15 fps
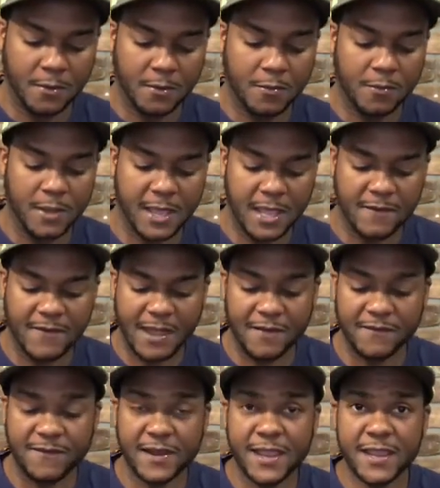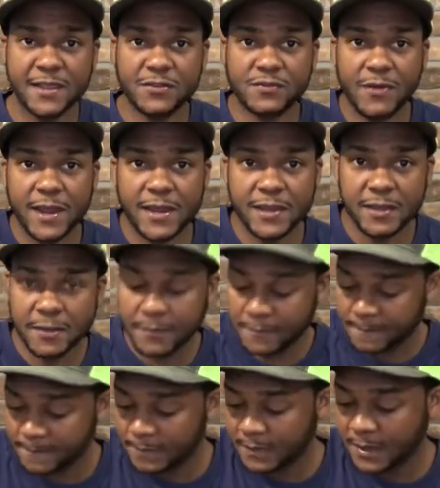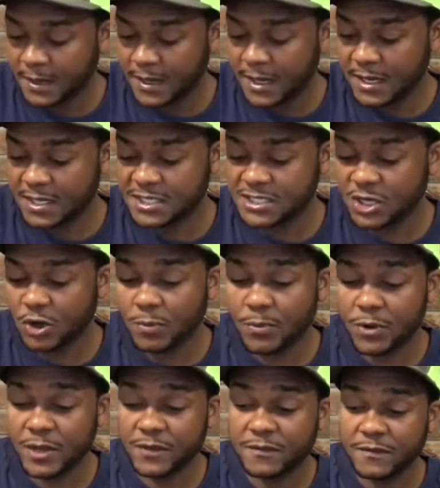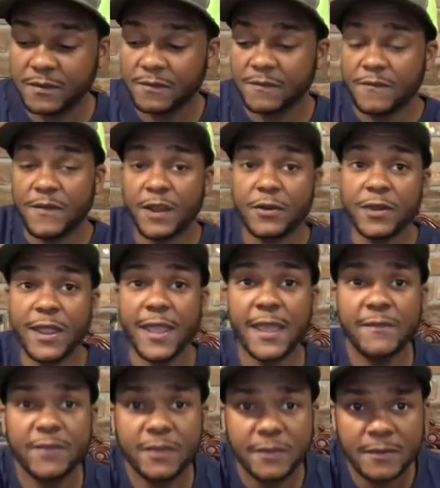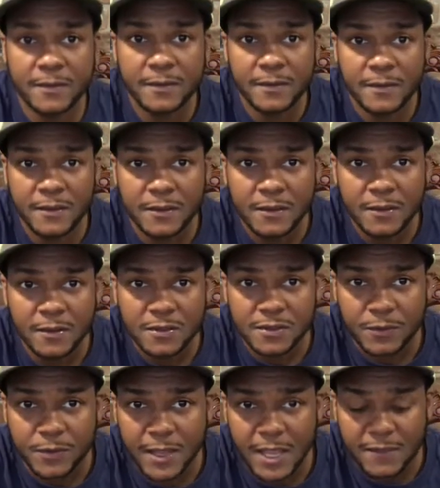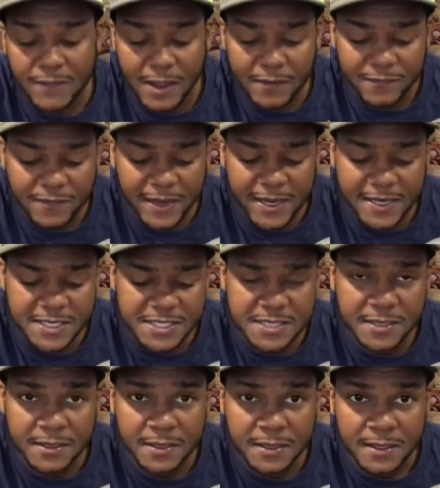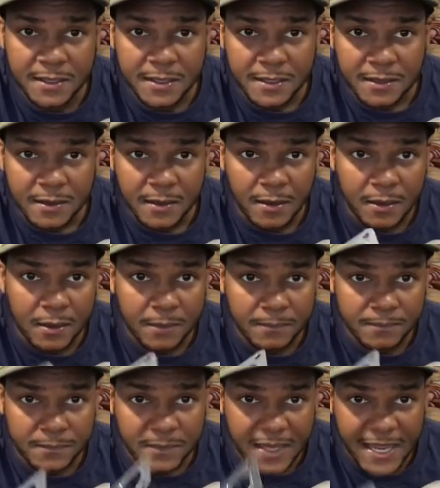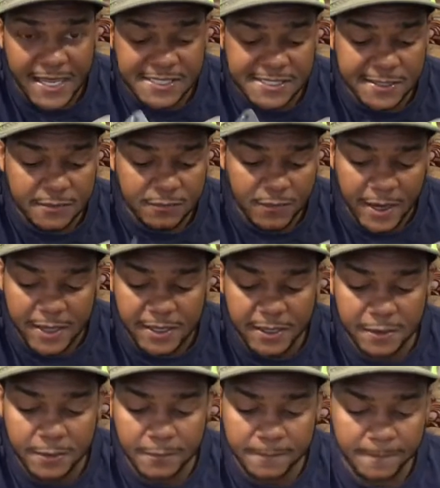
We have our flange right here. This turbo is very heavy, so we have our flange gasket right here.